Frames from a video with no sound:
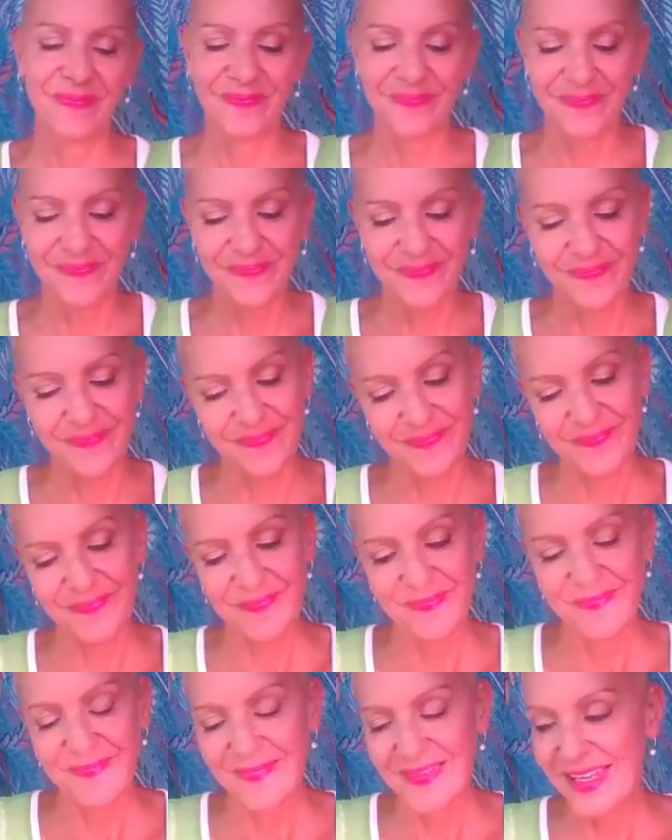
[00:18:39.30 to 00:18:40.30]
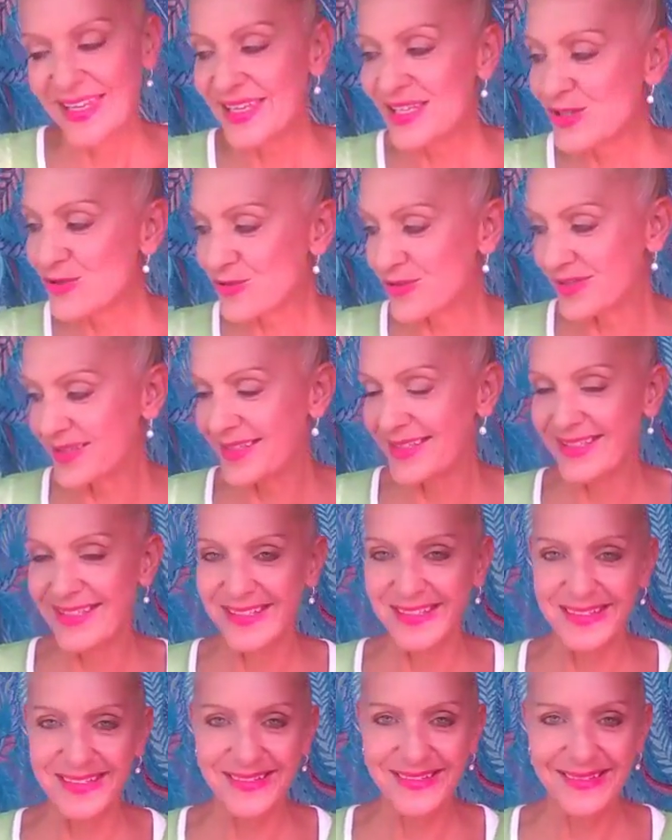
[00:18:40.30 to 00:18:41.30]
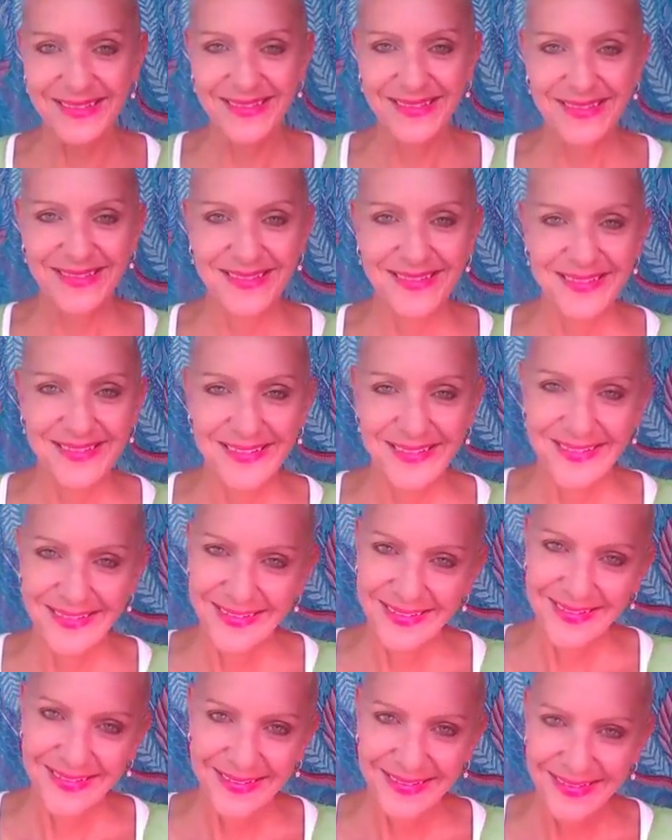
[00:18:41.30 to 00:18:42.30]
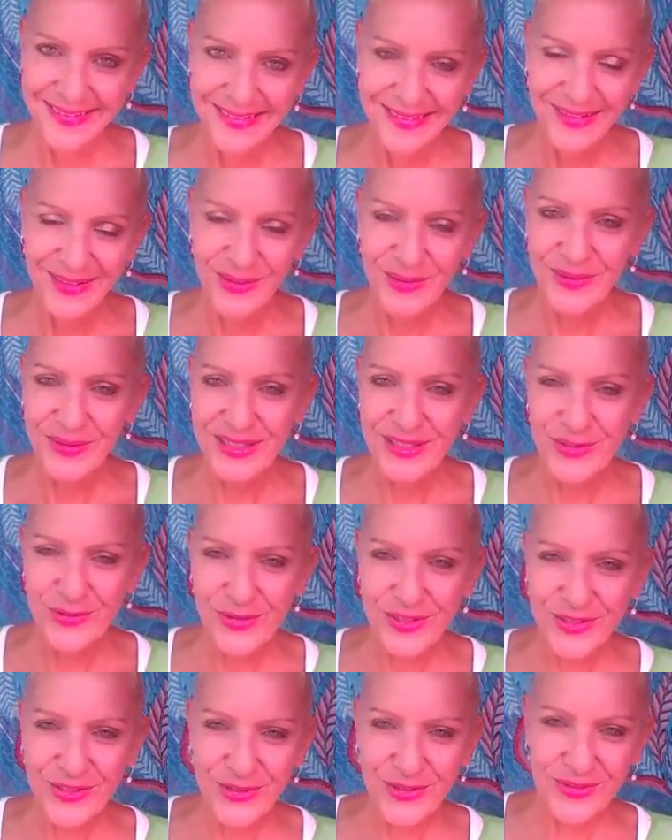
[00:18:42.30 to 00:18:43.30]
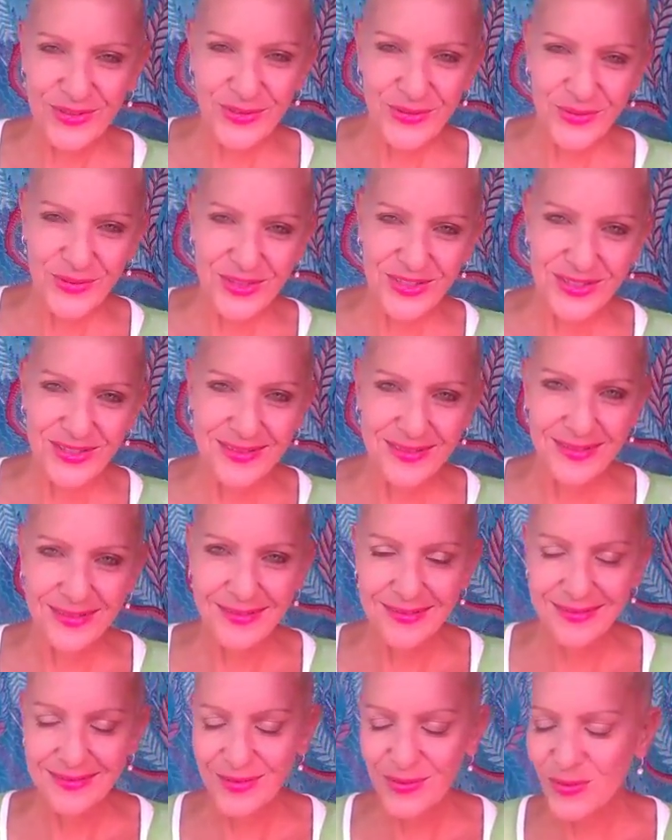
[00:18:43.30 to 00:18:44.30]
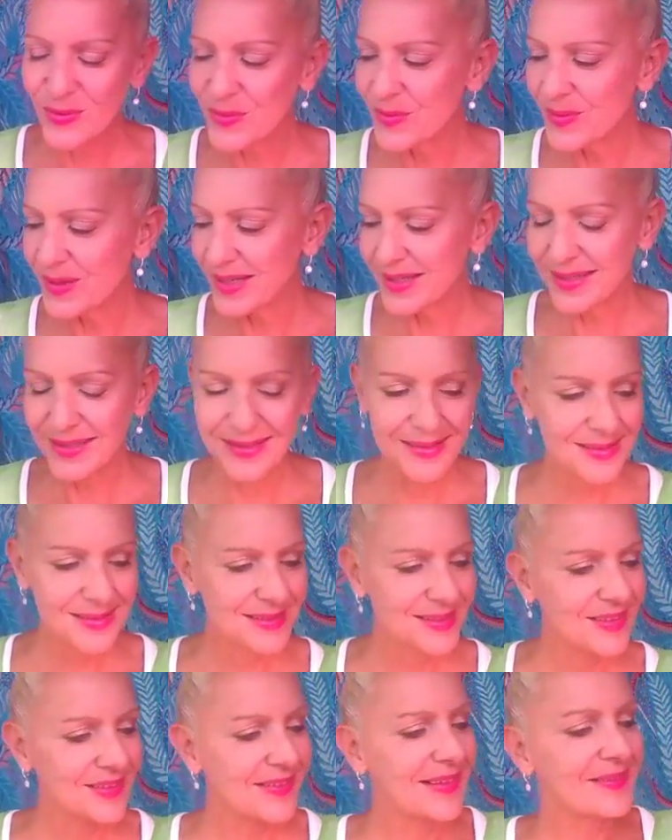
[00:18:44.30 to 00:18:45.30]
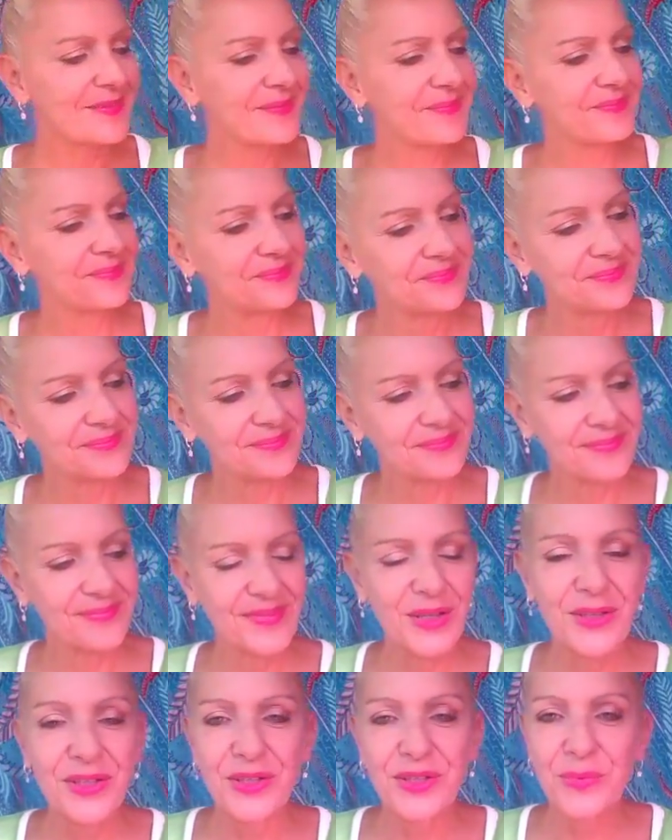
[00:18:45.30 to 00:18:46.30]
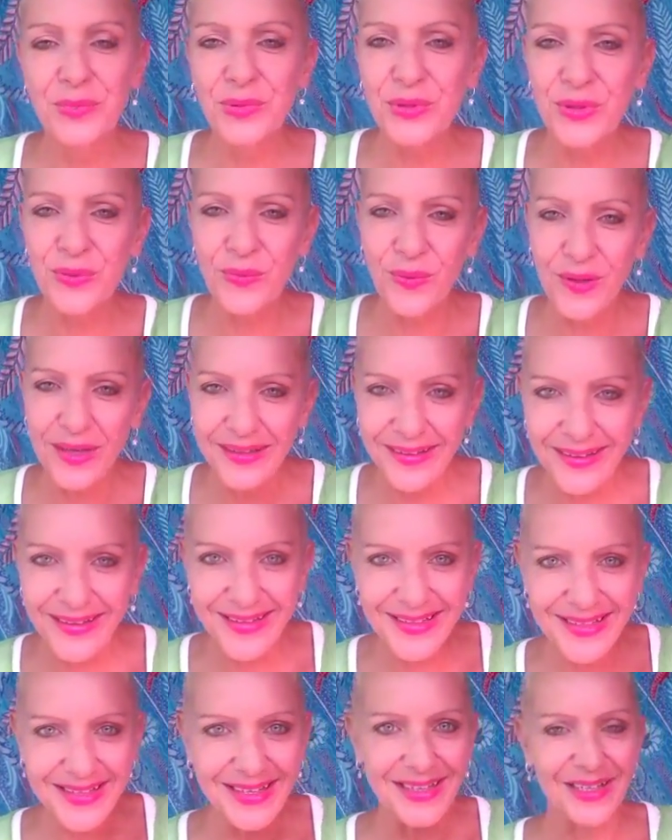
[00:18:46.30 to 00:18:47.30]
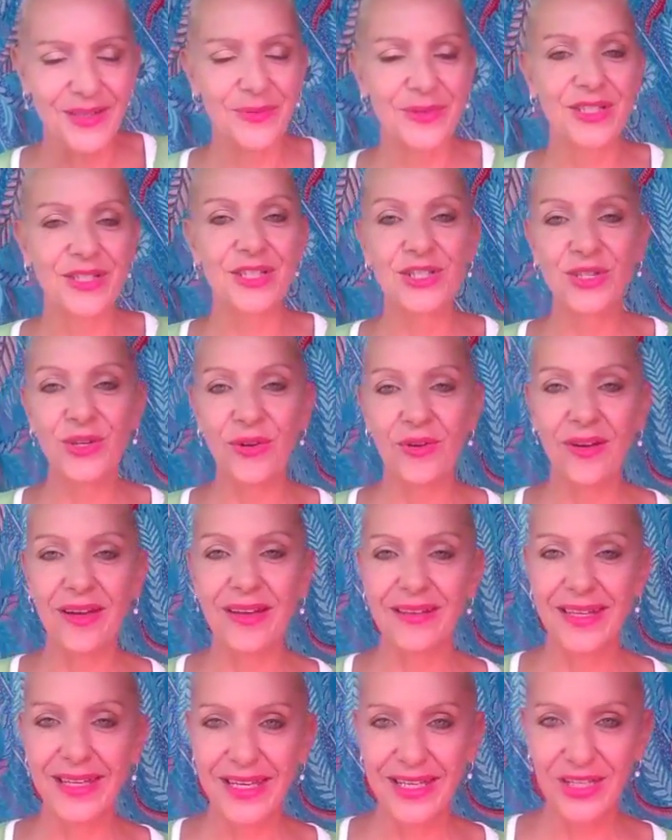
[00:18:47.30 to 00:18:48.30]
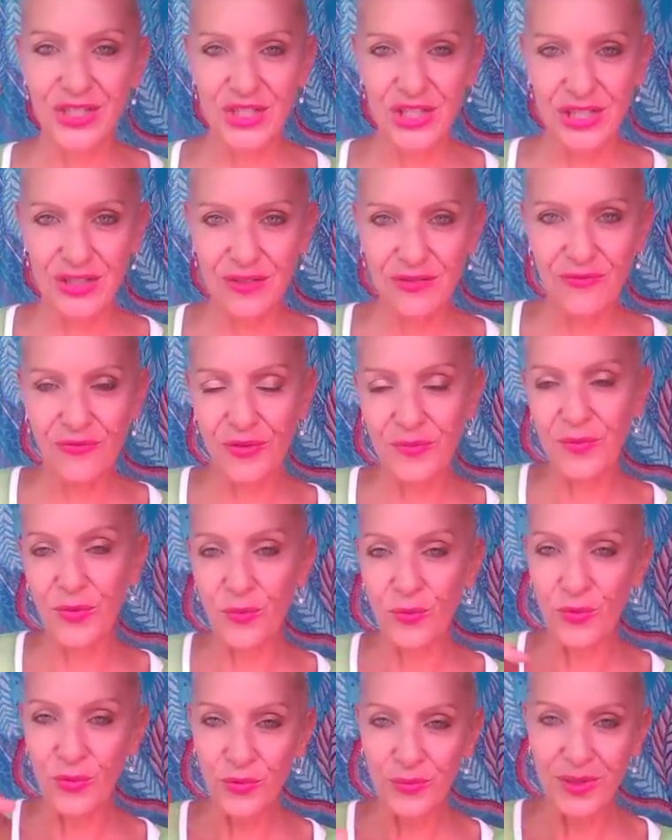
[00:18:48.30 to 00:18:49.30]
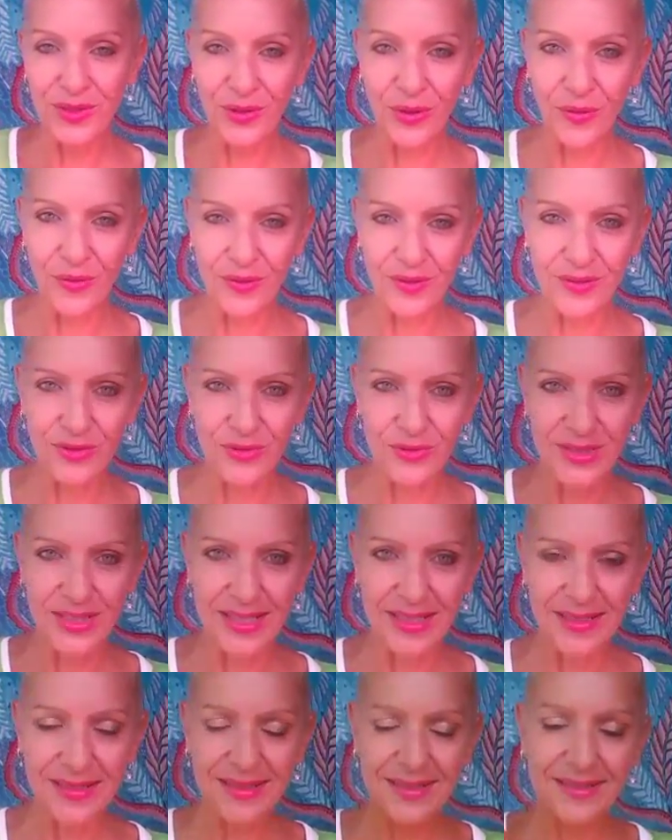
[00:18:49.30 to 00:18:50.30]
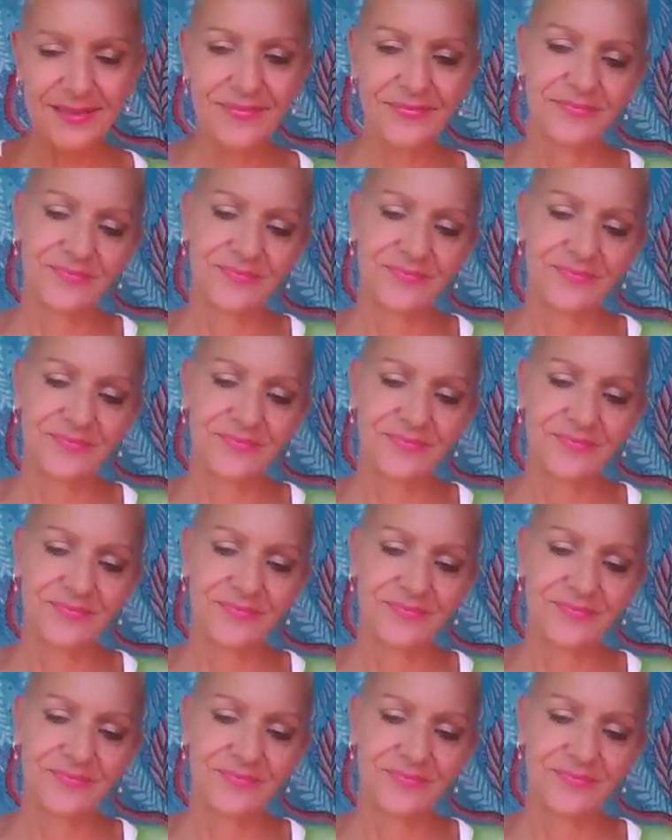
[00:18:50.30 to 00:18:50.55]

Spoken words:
Hum. Interesting. Always trust your intuition, yeah? Always. All right. I'm going to pull you one last card, which is your crown energy from the Rumi Oracle deck.